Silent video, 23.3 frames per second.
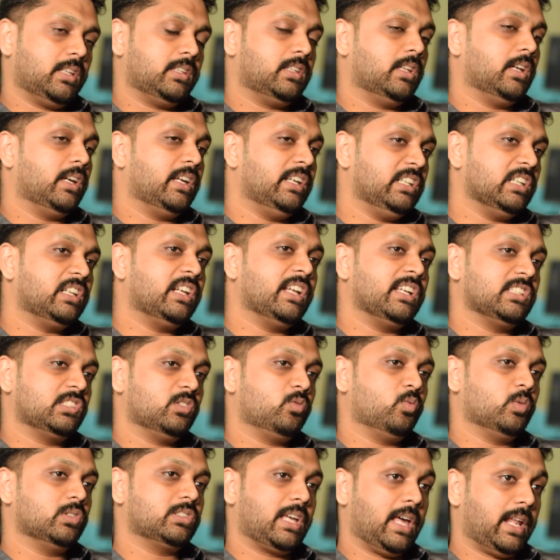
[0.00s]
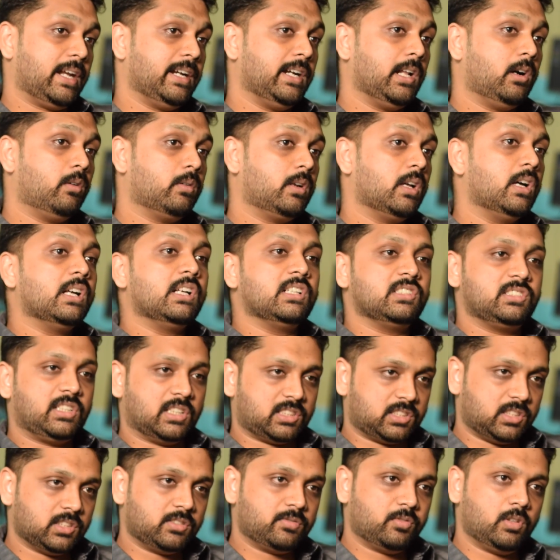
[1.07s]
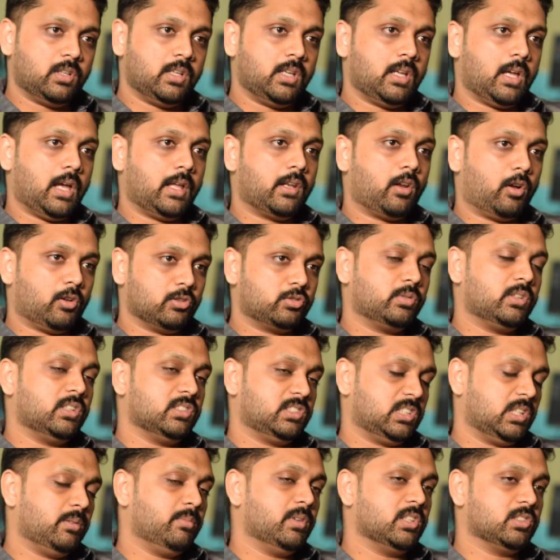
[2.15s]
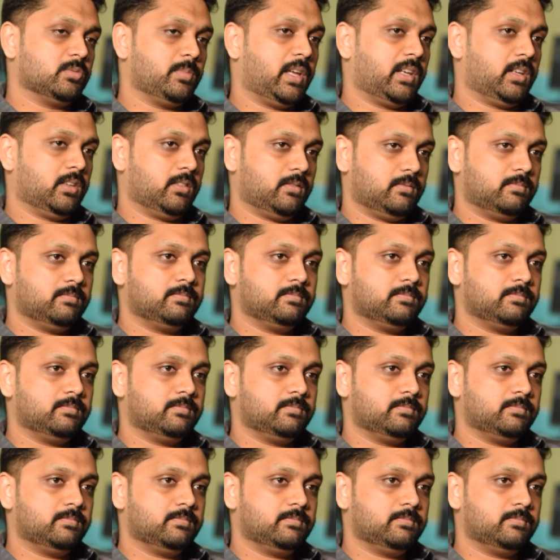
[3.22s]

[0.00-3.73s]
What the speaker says: that the integration was carried out successfully and also in a seamless manner.